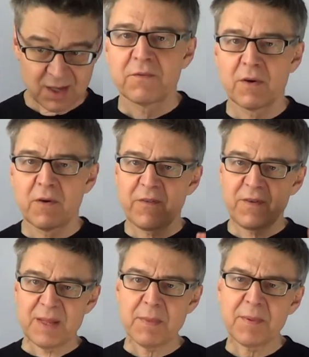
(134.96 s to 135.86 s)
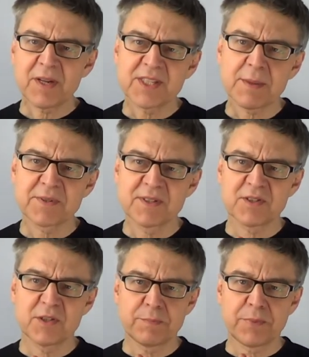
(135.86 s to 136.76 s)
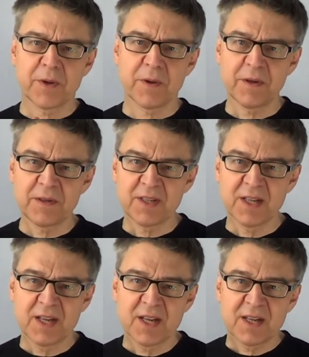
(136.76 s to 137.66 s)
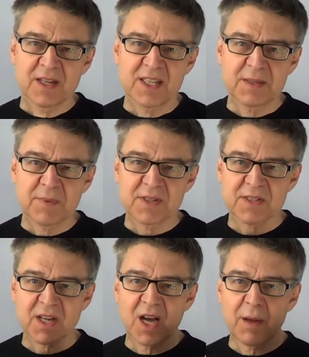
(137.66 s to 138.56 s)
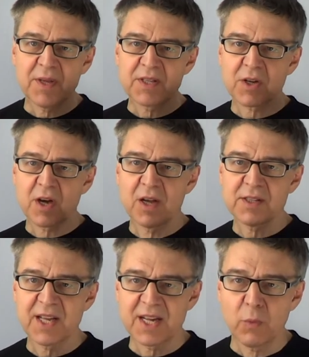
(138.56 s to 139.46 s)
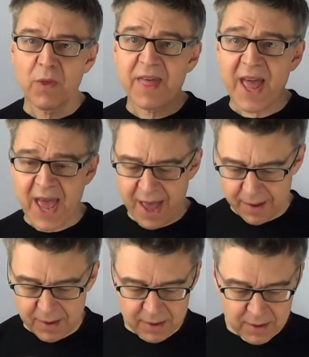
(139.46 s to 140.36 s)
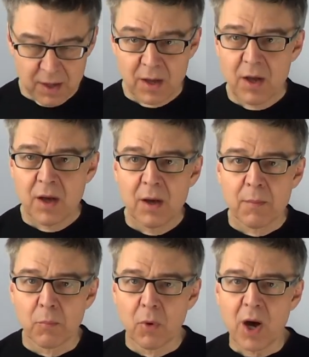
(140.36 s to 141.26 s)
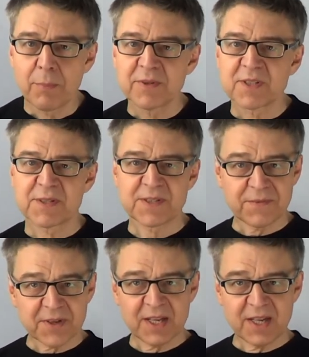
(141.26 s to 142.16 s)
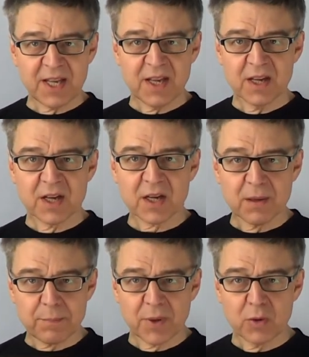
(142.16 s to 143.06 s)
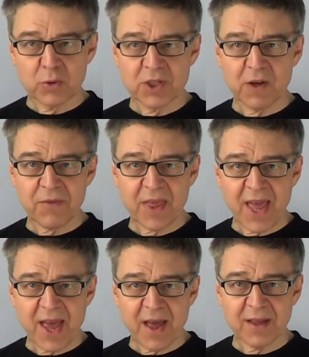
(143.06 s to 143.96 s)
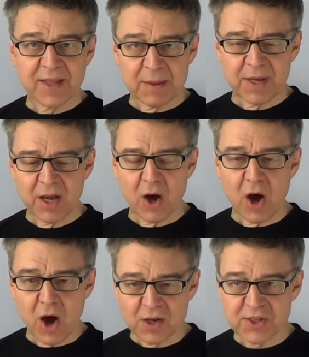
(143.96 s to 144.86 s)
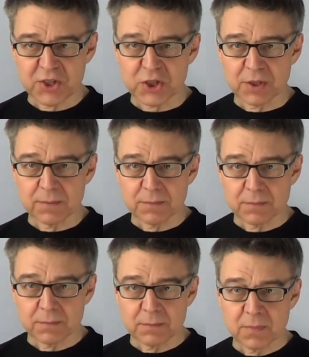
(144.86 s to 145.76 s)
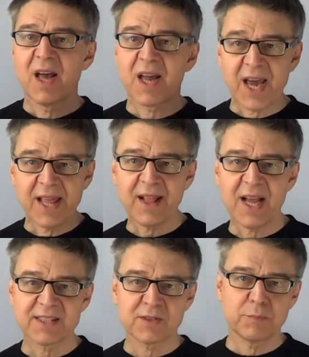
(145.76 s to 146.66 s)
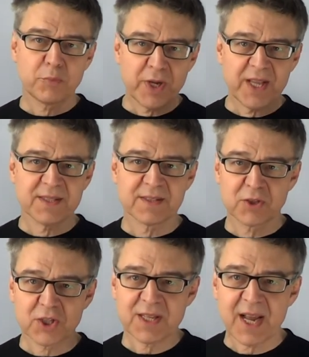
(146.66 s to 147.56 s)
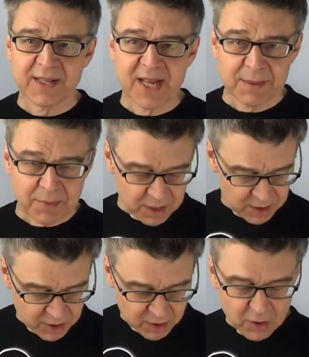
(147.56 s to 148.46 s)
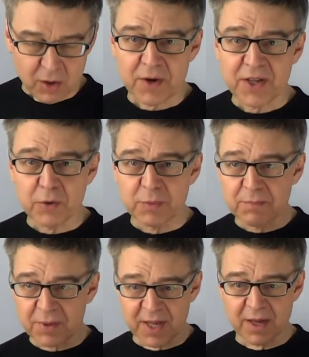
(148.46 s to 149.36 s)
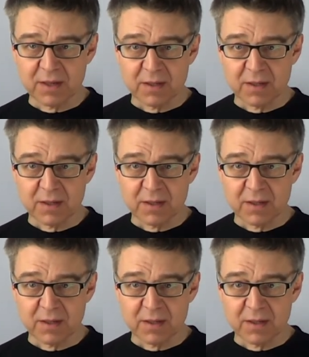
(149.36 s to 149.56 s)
For a flammable substance to burn, it must come into contact with air. More specifically, a component of the air, namely oxygen. A candle has to breathe, just like an animal or a human being.